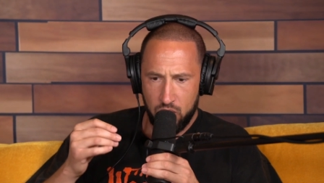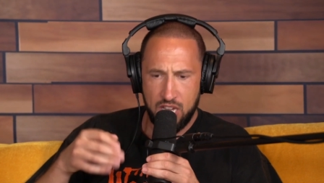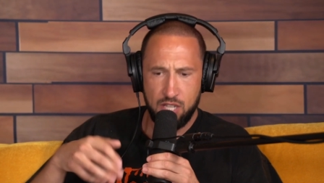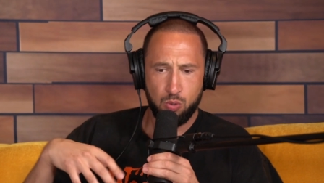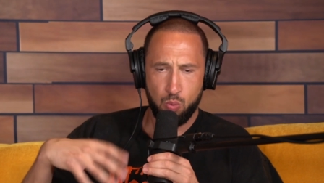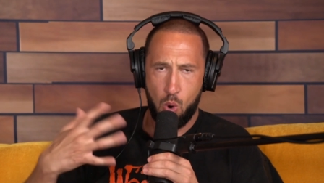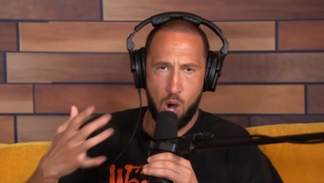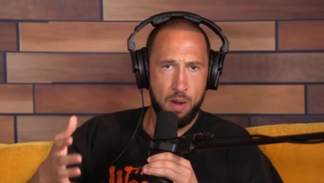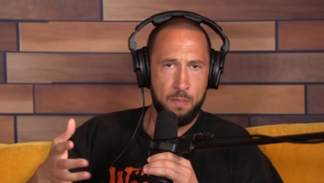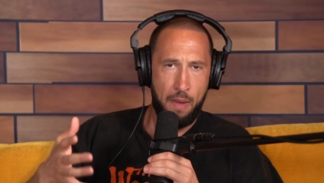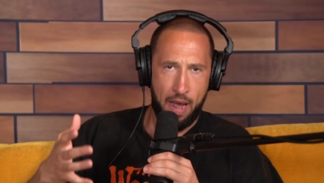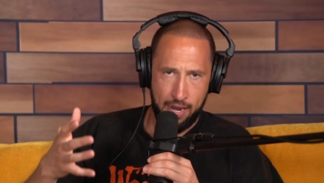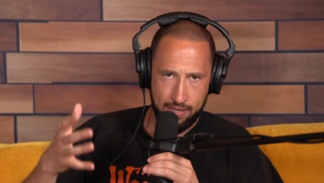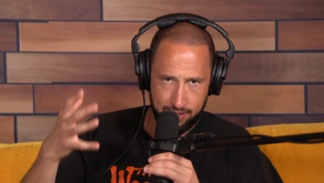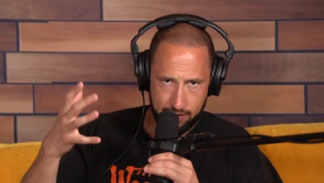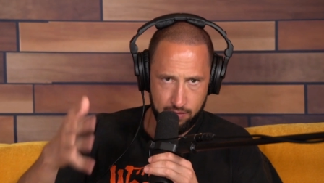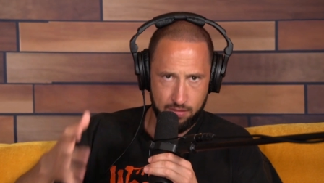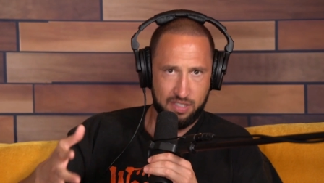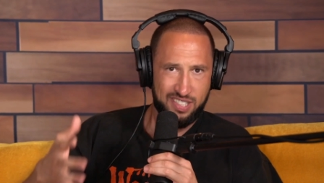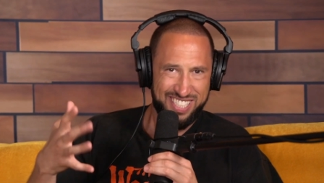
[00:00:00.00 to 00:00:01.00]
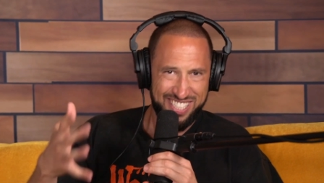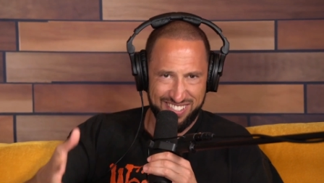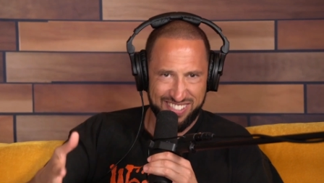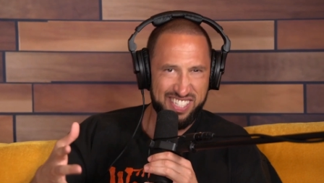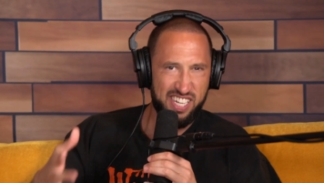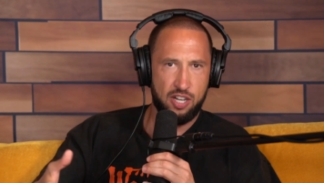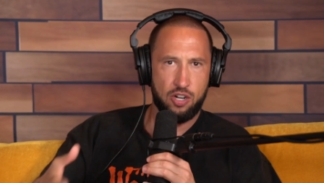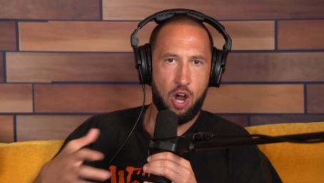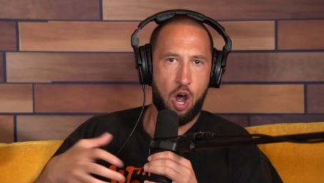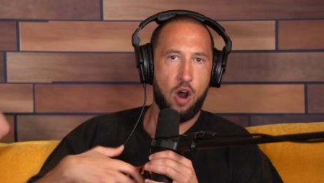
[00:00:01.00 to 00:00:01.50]
is one my
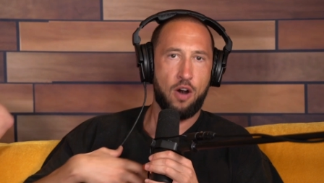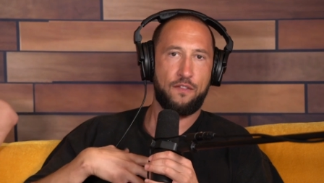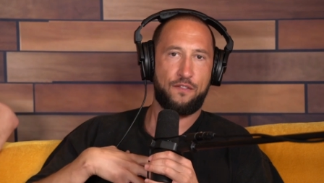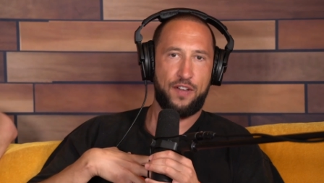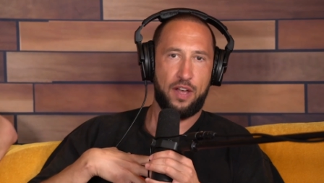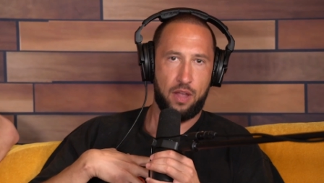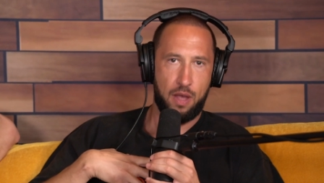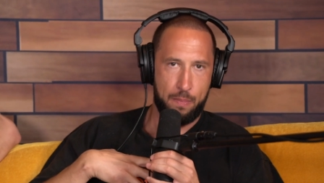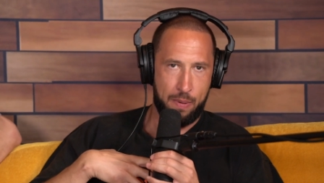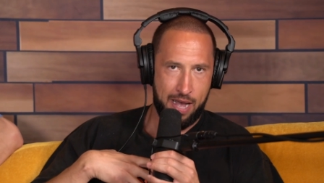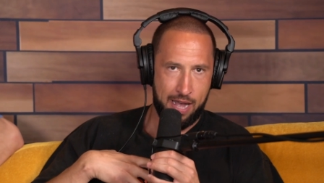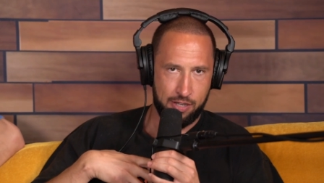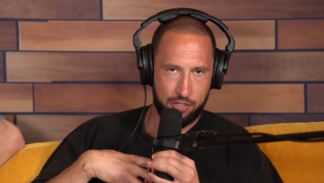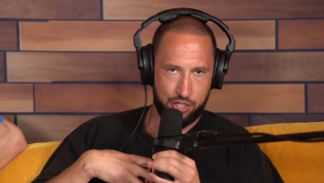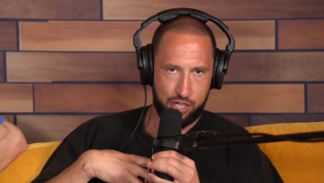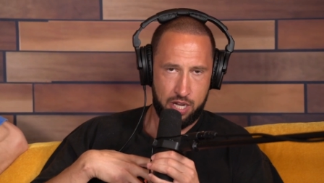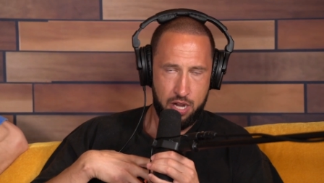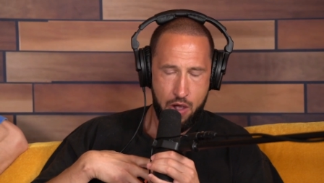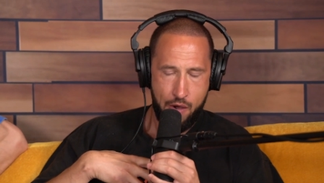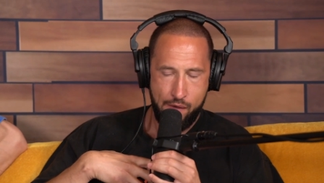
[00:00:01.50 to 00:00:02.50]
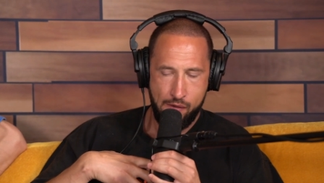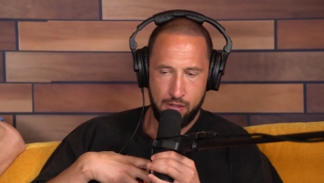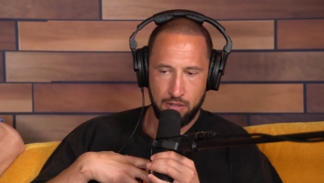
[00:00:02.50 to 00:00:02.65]
sincere heartfelt apology.